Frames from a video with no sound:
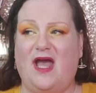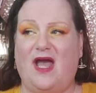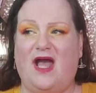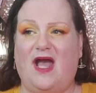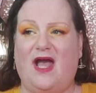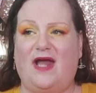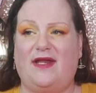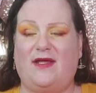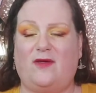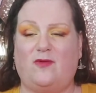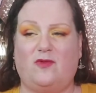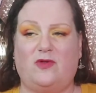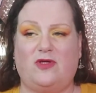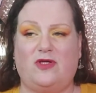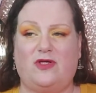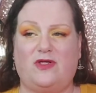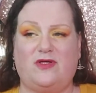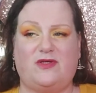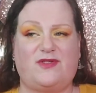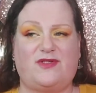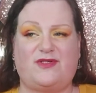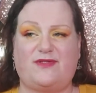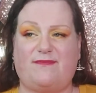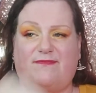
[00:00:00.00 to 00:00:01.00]
and it
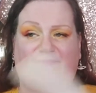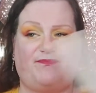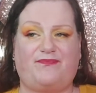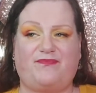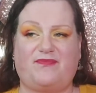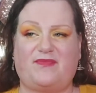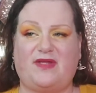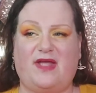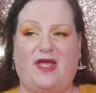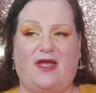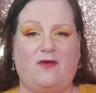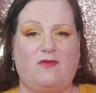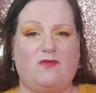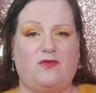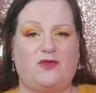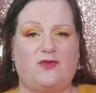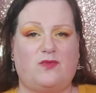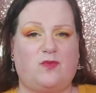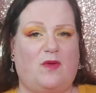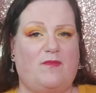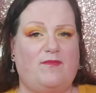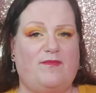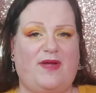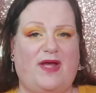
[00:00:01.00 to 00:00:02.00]
was
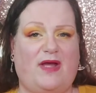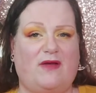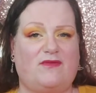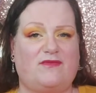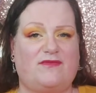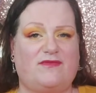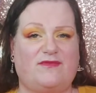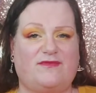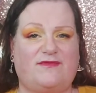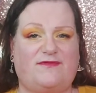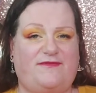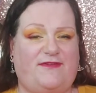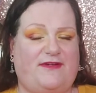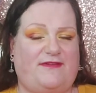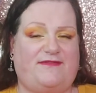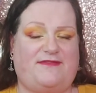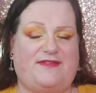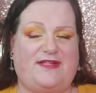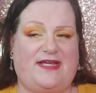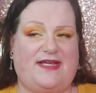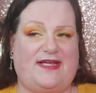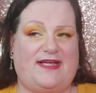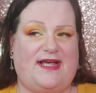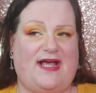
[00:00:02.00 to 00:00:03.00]

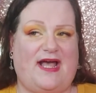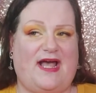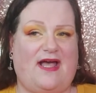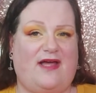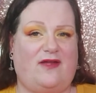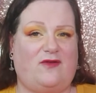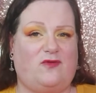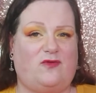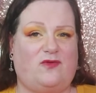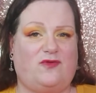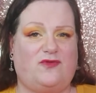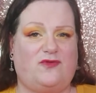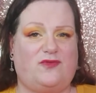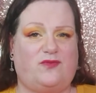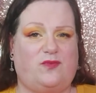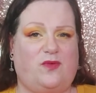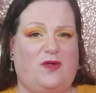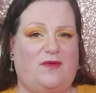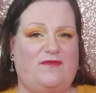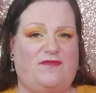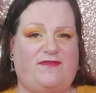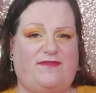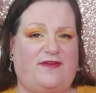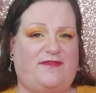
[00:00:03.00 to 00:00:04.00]
£1.50 and
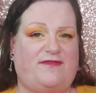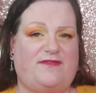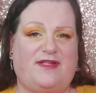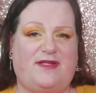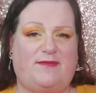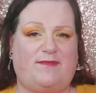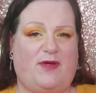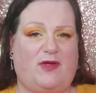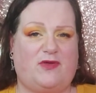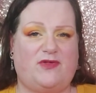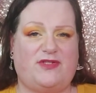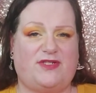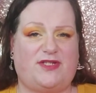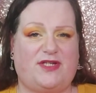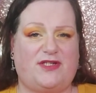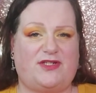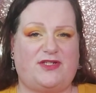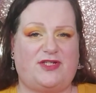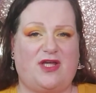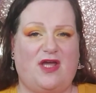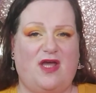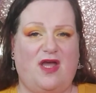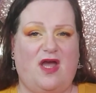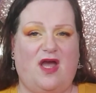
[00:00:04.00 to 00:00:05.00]
£1.50 postage,